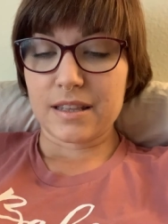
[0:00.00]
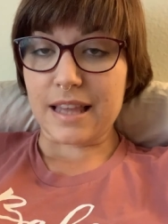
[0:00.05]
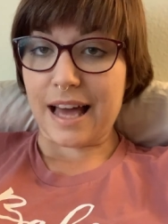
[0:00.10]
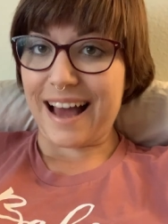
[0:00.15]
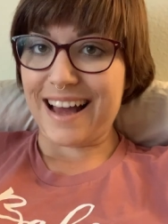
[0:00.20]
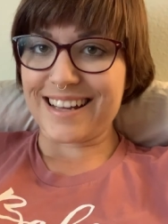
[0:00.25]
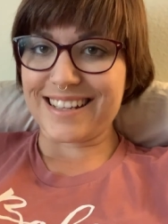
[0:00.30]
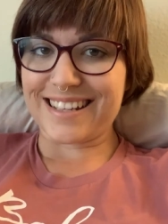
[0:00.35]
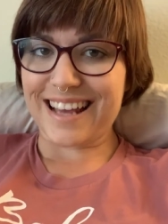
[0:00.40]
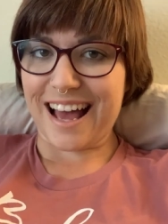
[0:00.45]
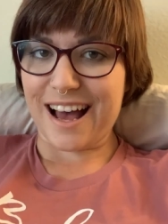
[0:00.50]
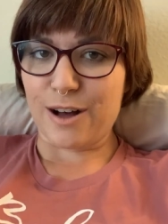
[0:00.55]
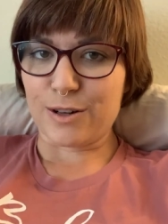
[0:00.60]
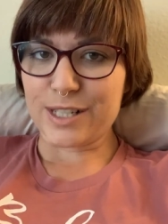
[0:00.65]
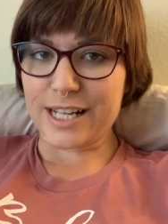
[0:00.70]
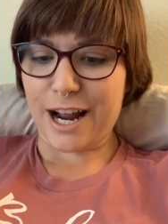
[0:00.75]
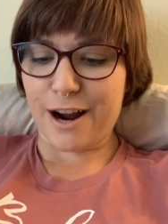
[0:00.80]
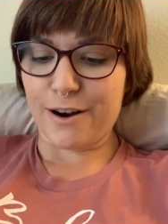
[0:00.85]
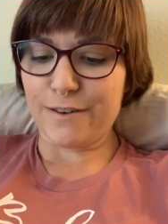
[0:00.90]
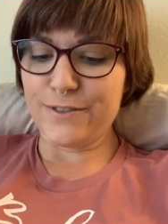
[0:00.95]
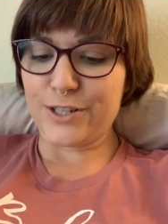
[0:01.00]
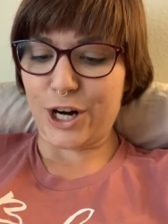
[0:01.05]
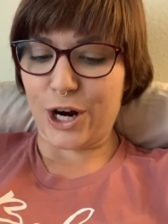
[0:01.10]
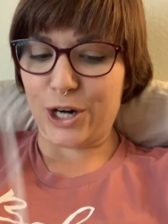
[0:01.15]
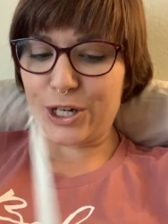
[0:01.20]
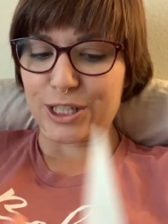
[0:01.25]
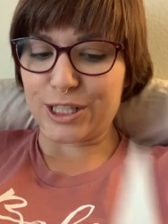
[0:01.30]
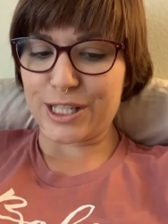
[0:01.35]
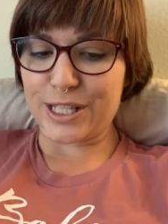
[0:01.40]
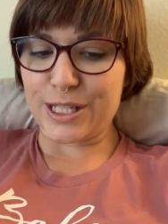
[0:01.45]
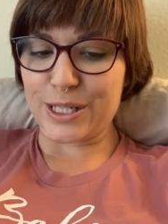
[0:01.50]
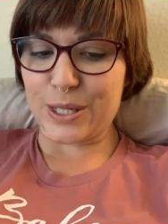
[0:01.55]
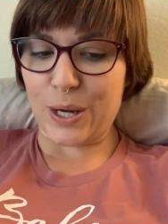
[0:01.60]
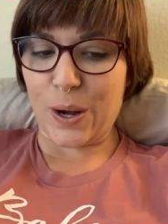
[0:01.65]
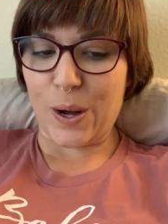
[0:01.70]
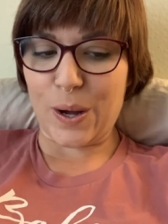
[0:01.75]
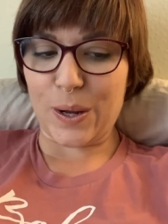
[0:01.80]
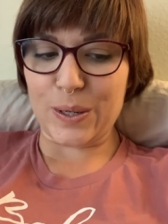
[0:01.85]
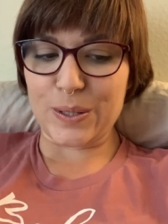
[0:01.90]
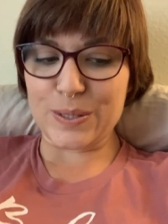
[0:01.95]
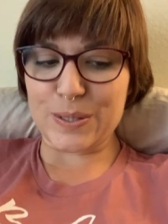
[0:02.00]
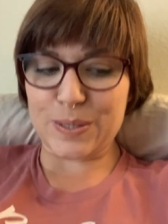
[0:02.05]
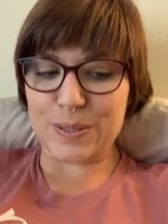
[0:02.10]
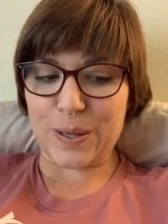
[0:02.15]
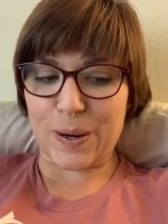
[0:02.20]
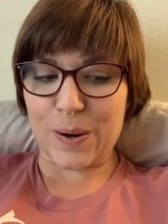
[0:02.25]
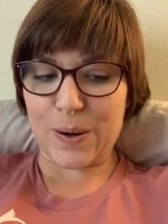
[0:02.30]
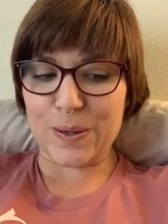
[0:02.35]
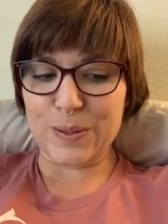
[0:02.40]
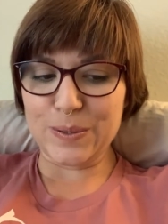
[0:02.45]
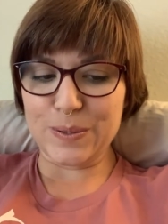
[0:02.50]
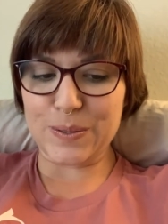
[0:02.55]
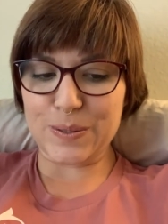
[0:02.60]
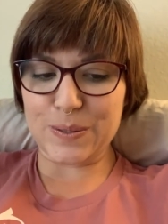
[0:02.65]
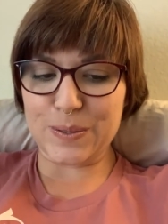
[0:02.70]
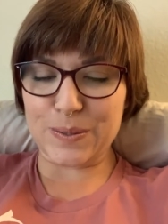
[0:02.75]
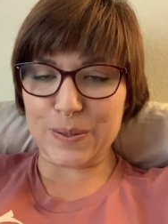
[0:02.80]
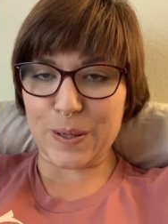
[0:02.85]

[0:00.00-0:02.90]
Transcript: That is how Tower of Dawn, Dawn starts.